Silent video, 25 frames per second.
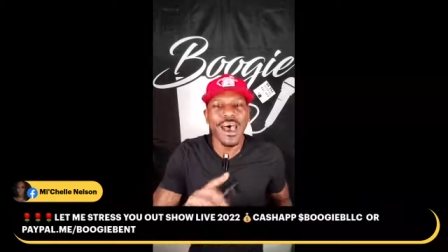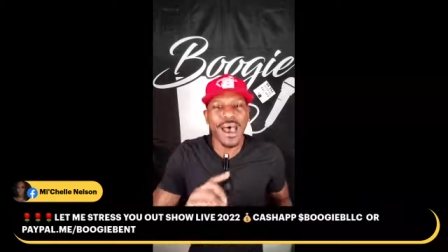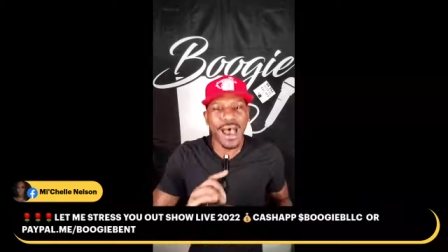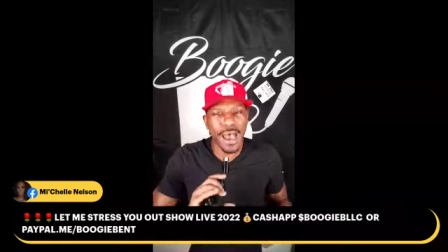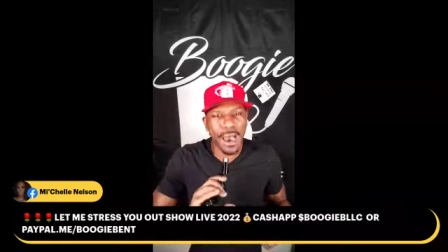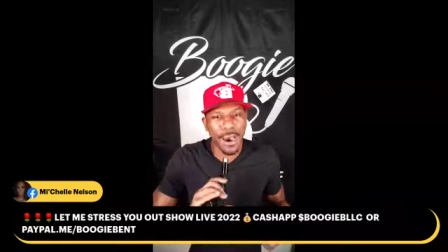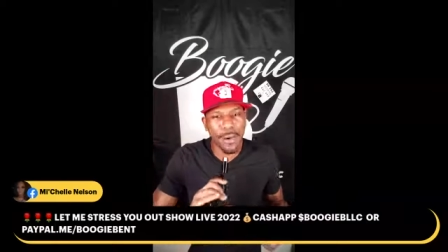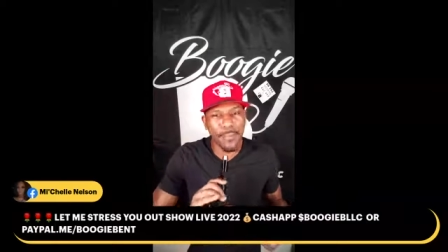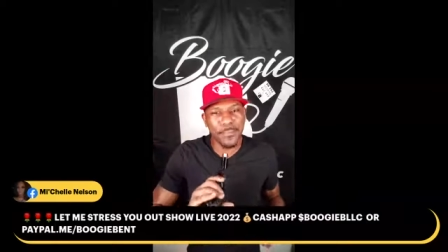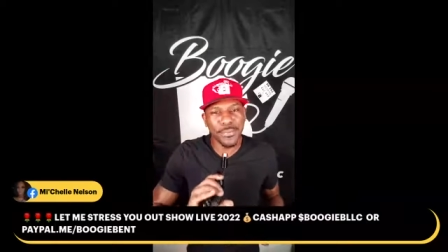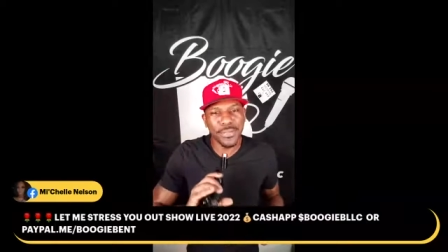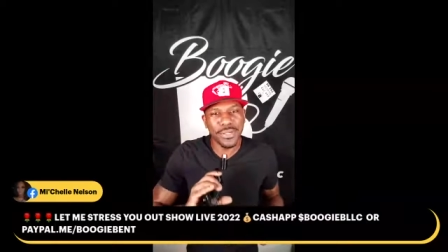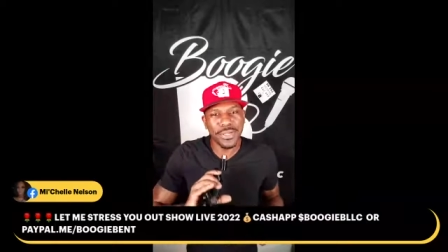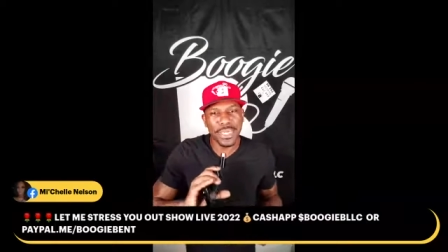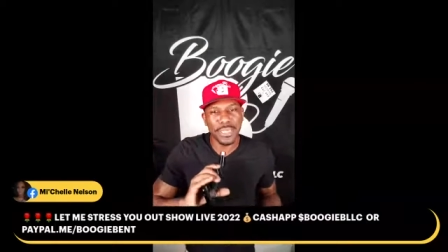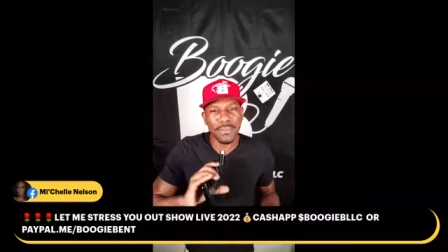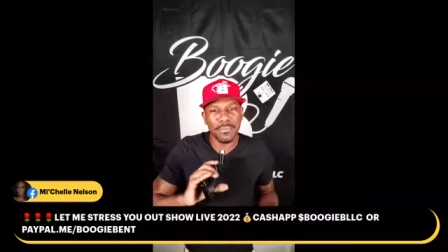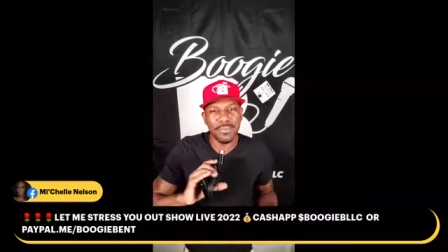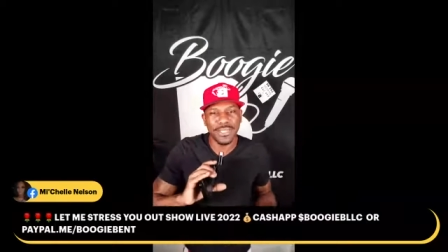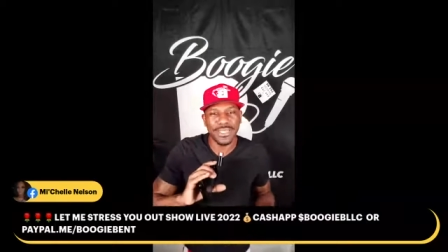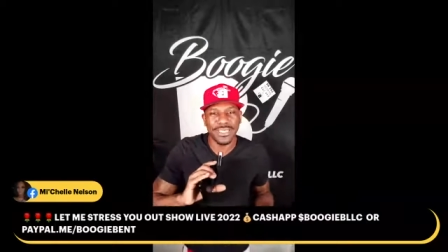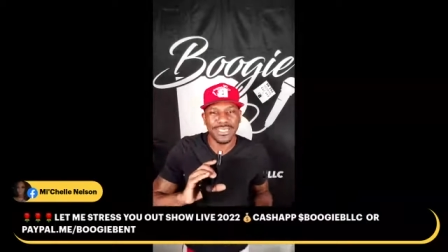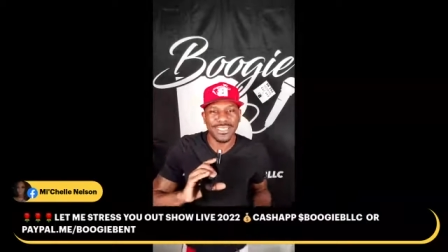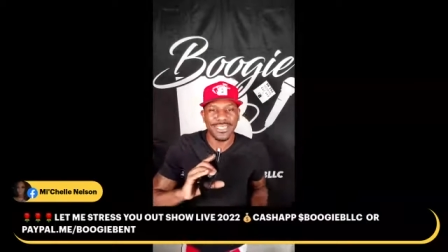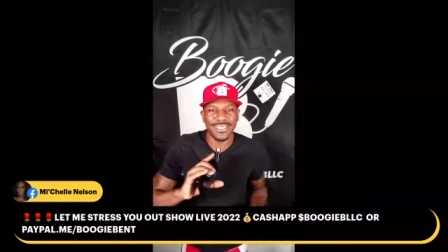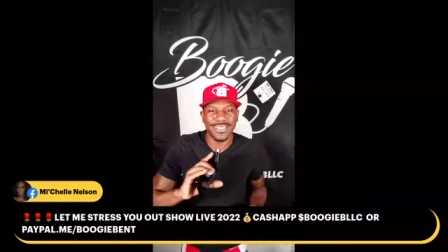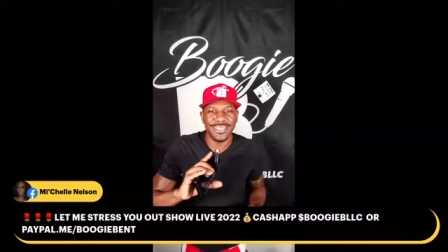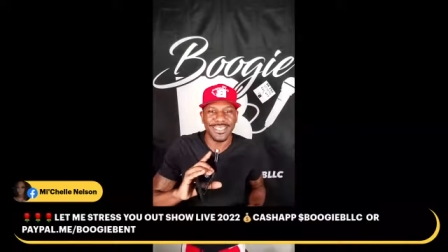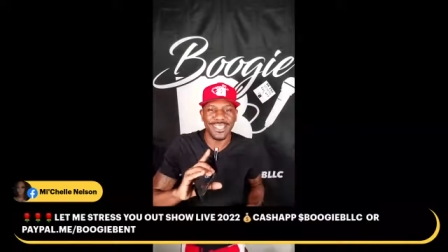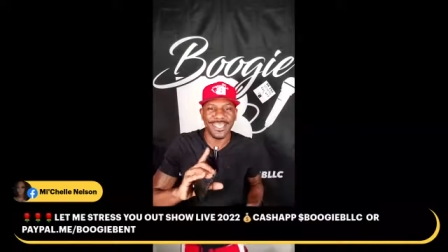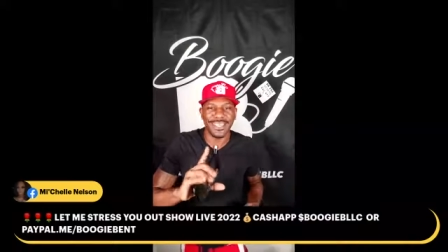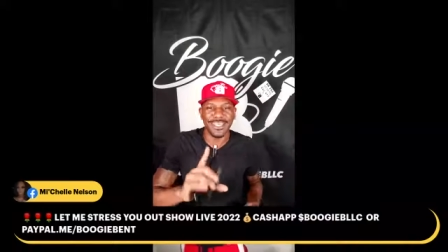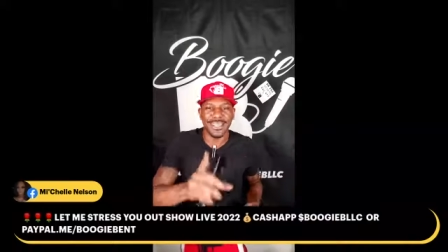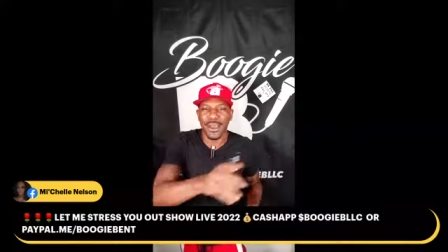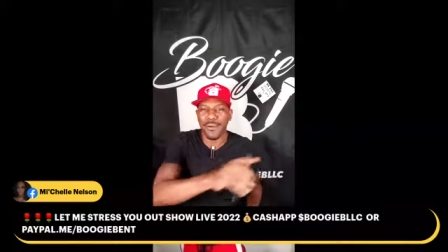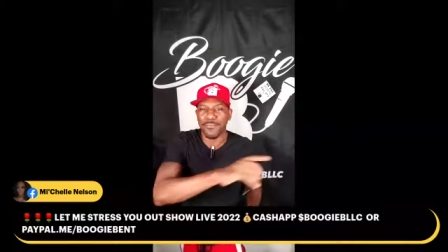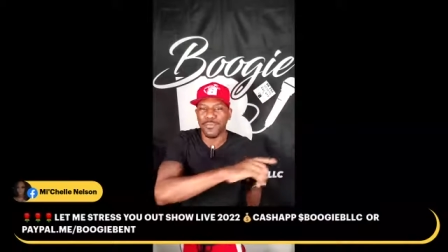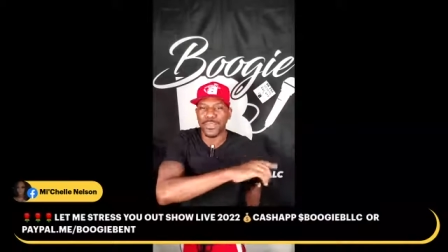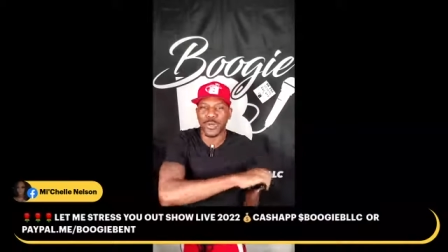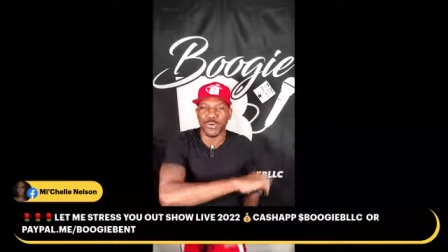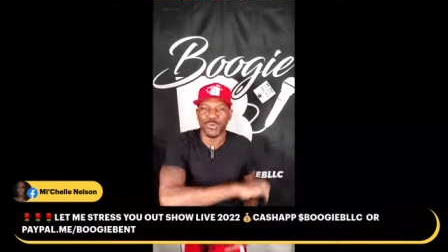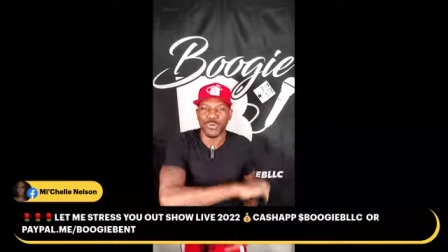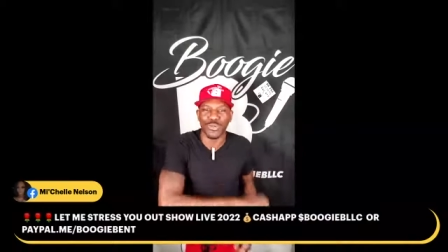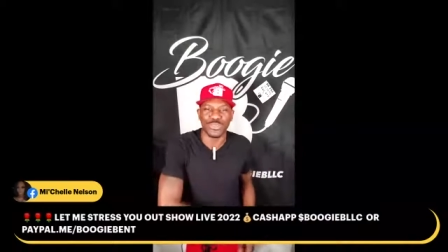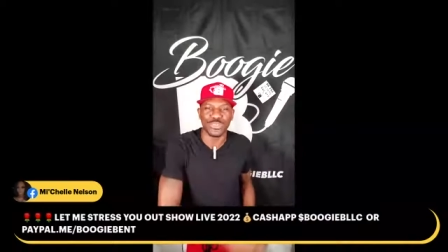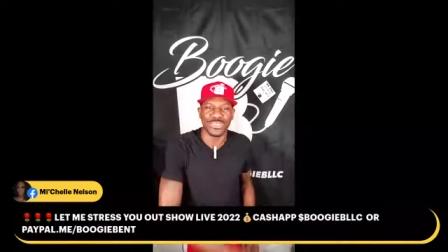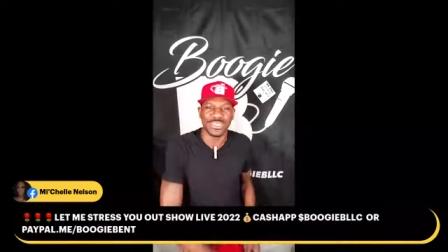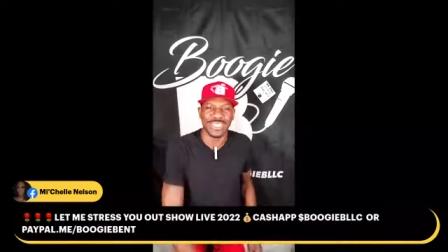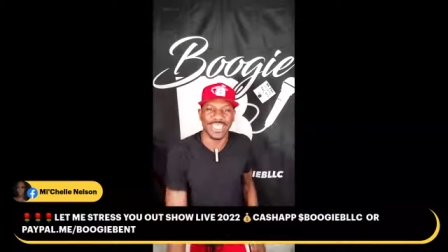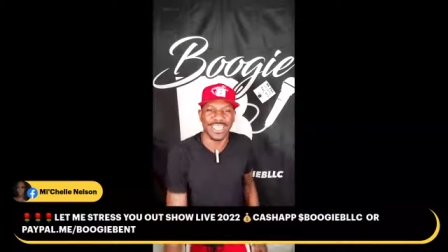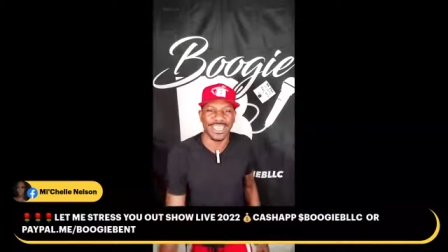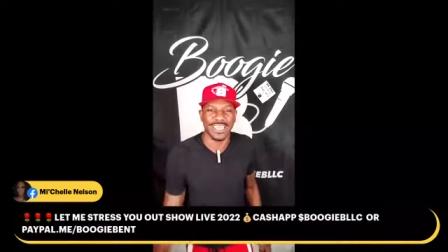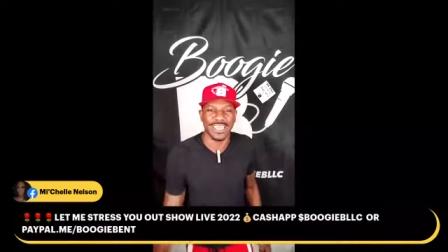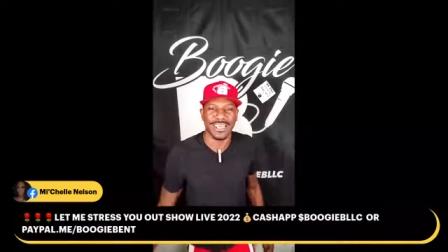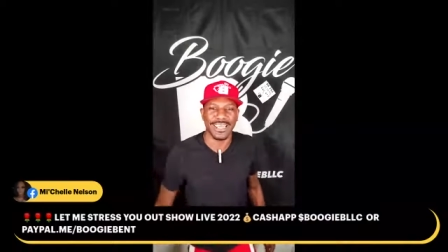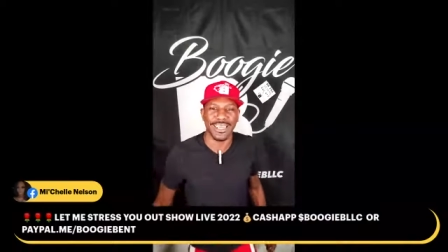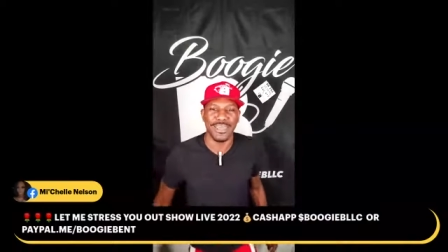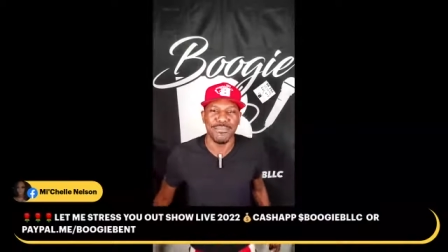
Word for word: I'm Boogie B, and I'm the roast king.